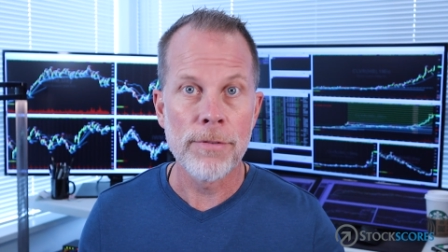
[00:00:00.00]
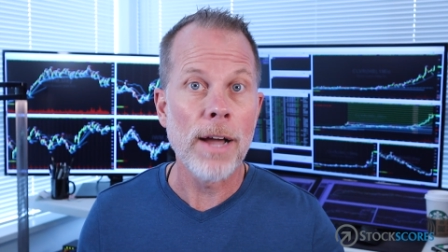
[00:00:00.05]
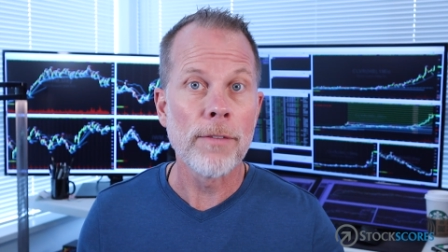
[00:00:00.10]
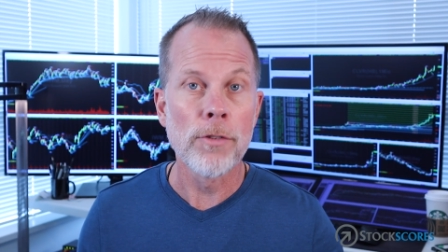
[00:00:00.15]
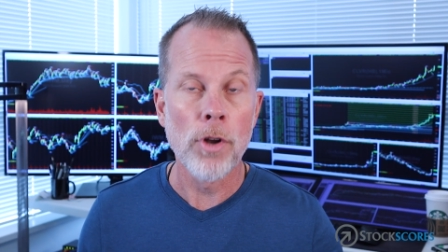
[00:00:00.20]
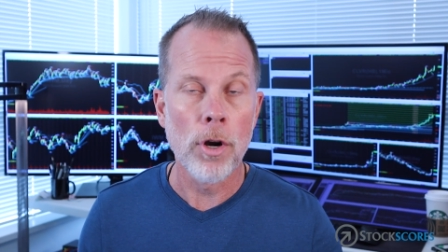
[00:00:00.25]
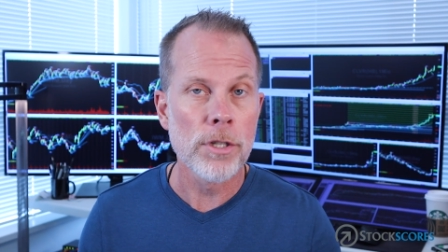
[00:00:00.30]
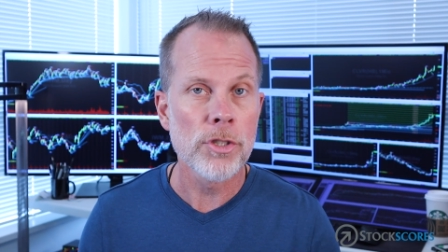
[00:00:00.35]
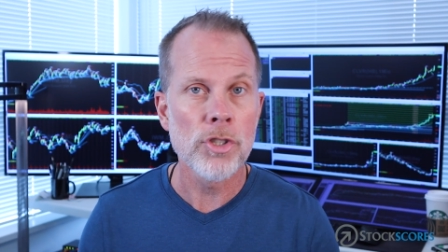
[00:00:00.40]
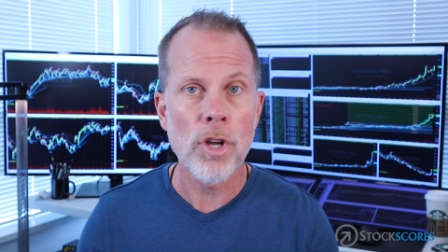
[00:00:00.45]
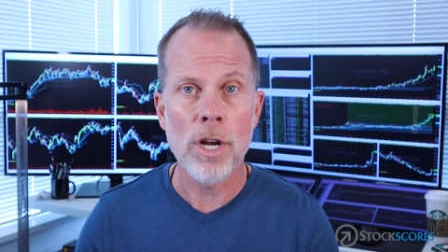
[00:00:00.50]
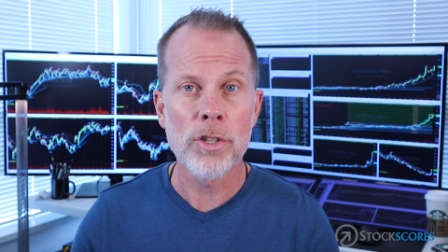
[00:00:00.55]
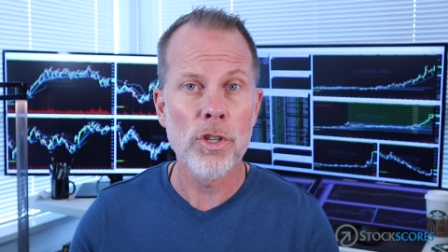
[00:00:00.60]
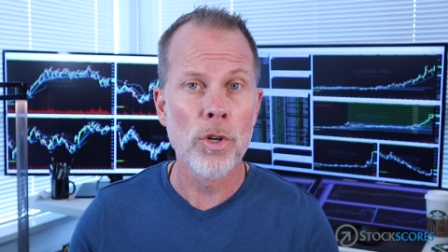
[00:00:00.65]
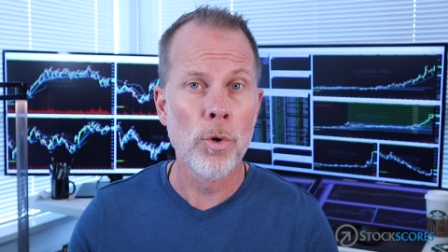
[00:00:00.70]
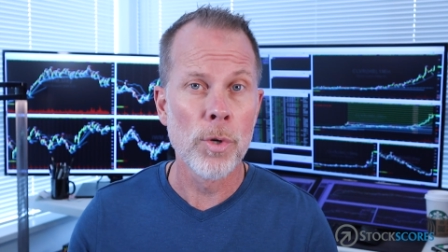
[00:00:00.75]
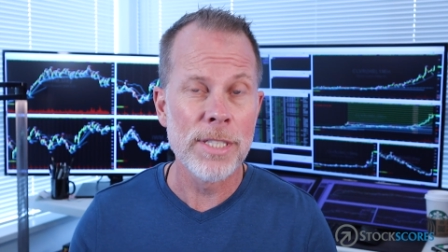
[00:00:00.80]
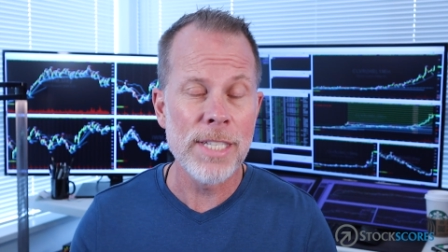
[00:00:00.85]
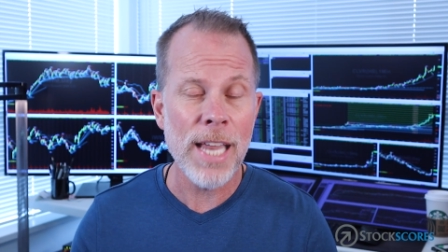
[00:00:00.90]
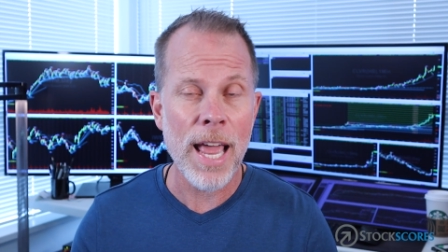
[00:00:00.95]
$5 stock
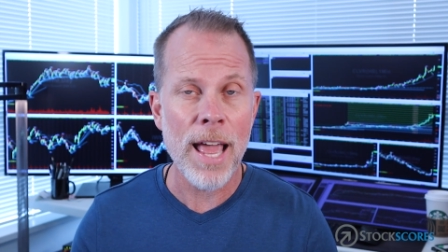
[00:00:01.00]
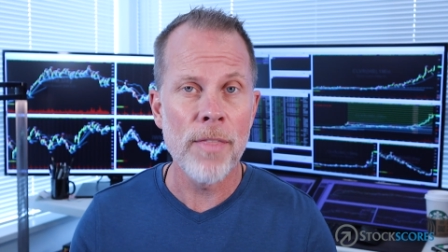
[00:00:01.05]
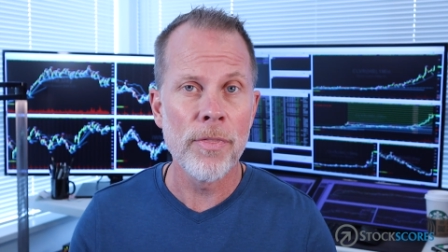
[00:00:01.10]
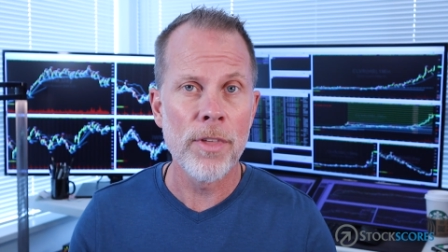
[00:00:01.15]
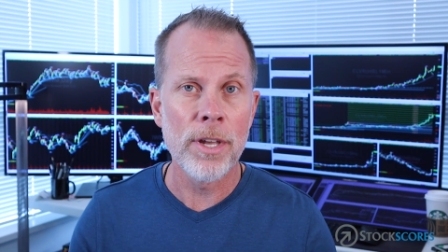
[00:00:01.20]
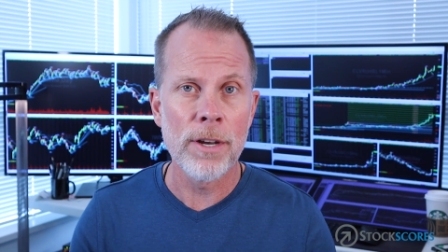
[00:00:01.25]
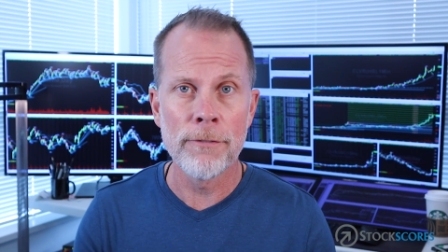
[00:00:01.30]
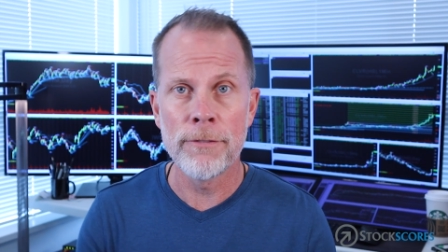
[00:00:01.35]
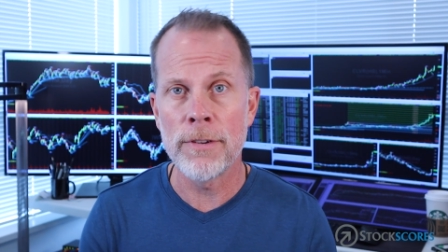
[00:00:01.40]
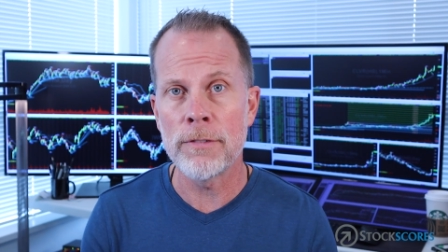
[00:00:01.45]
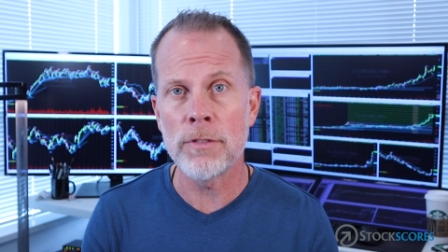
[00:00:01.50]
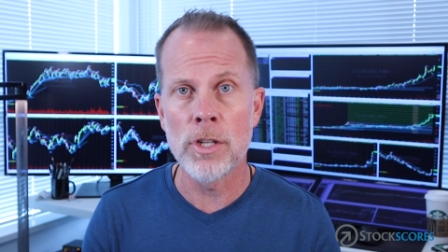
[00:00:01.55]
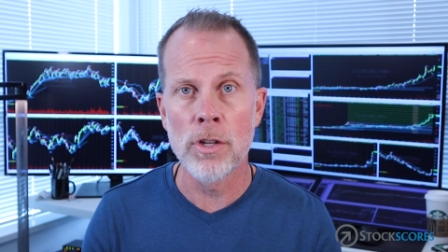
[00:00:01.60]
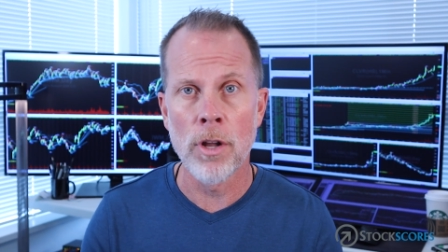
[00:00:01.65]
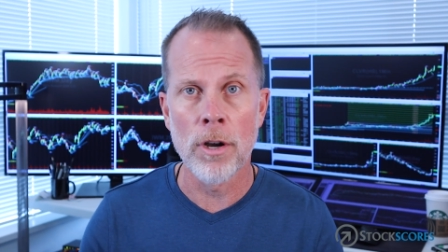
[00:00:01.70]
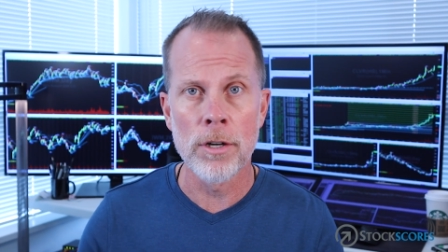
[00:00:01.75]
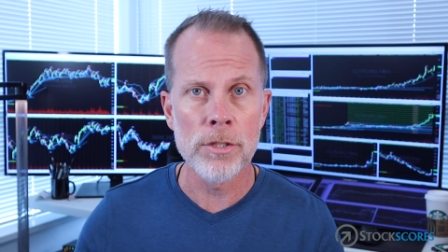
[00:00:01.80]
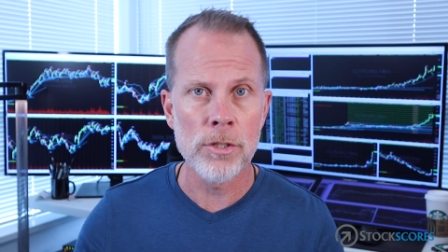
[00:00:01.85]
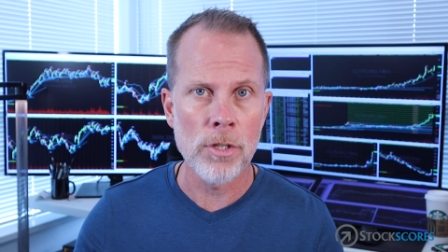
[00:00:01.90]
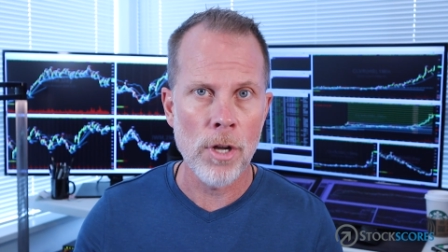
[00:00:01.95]
to go to 10 than a
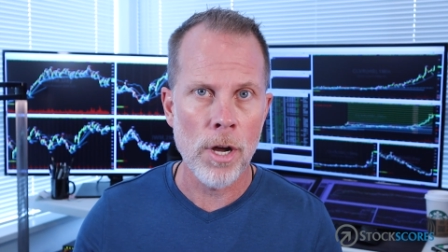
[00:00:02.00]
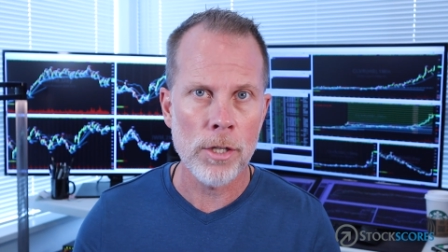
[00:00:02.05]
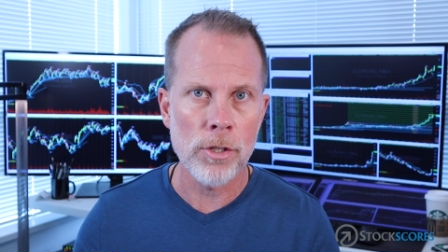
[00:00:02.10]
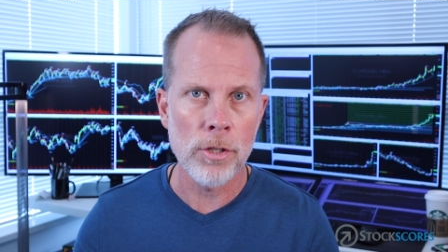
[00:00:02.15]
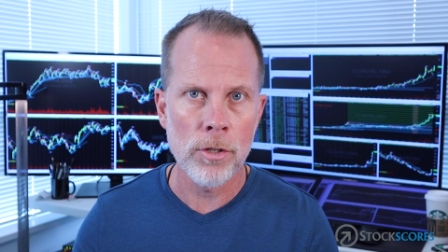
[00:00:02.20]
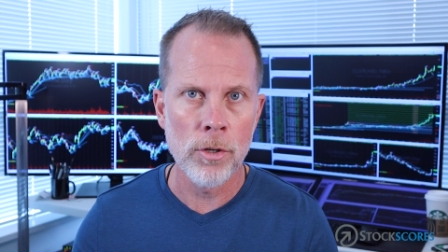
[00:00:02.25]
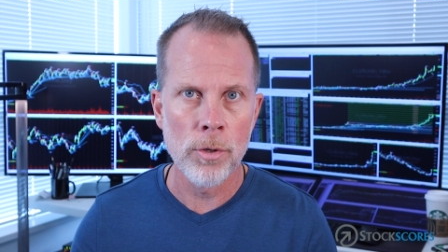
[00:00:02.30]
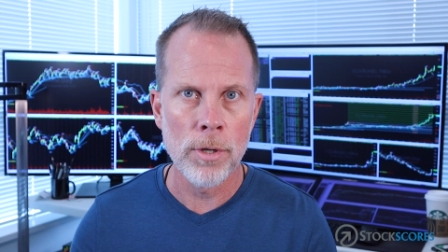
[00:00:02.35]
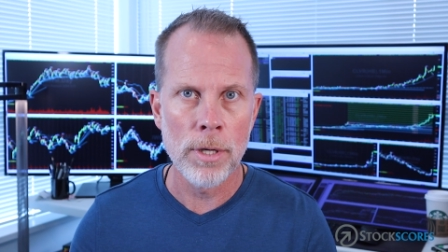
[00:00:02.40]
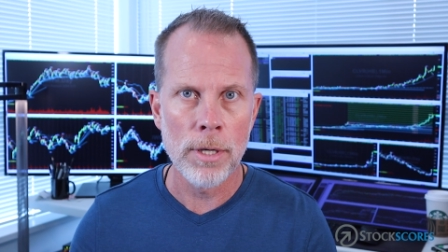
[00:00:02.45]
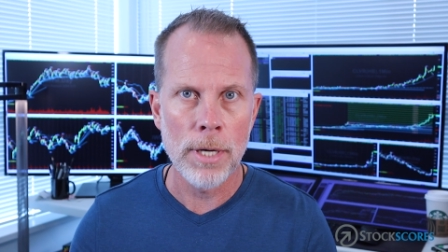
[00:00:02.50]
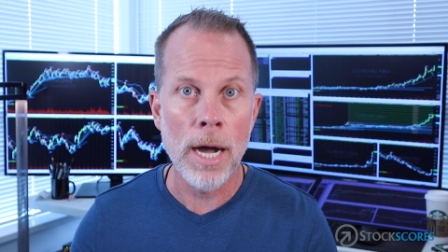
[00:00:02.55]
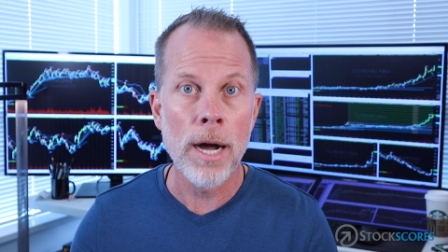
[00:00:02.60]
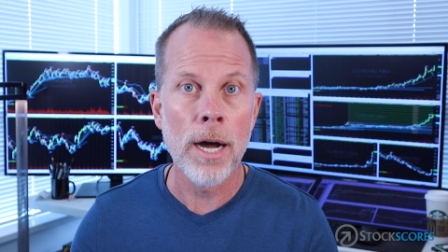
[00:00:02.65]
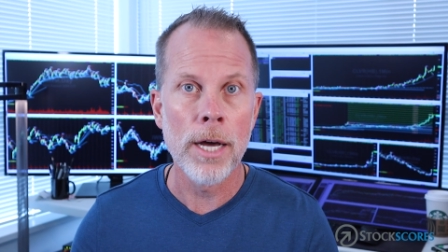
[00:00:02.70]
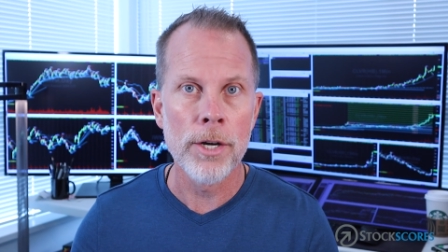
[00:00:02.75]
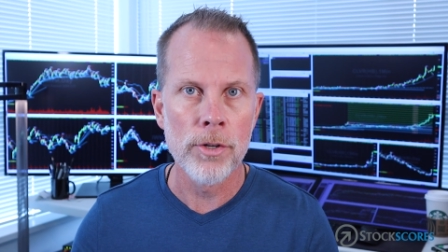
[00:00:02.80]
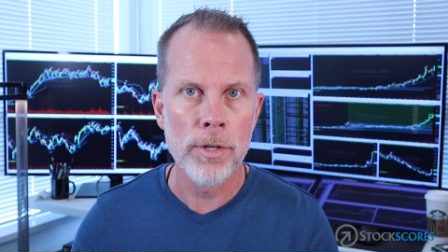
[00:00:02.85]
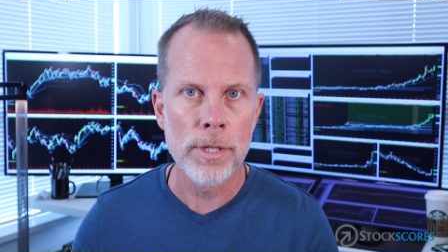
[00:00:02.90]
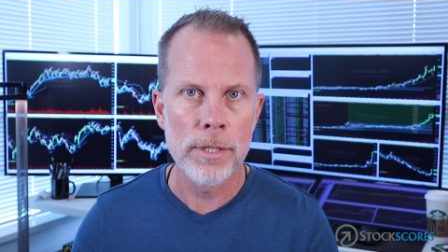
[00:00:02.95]
$50 stock to go to
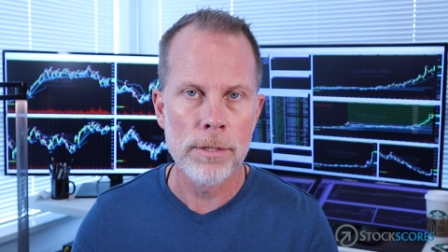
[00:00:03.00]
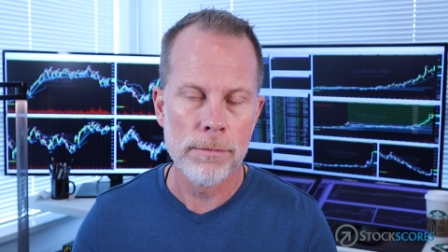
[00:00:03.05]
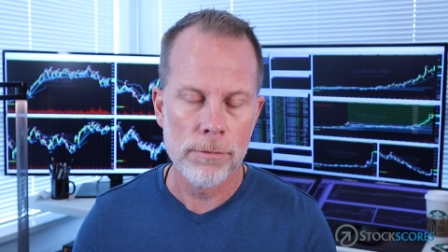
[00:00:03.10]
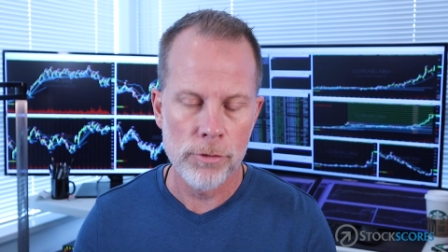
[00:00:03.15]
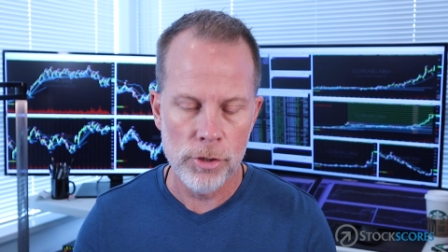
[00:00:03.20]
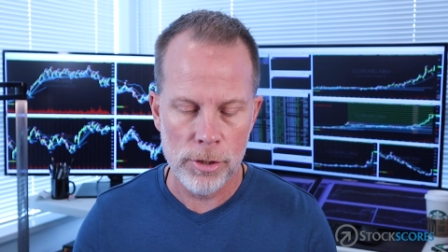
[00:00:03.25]
100,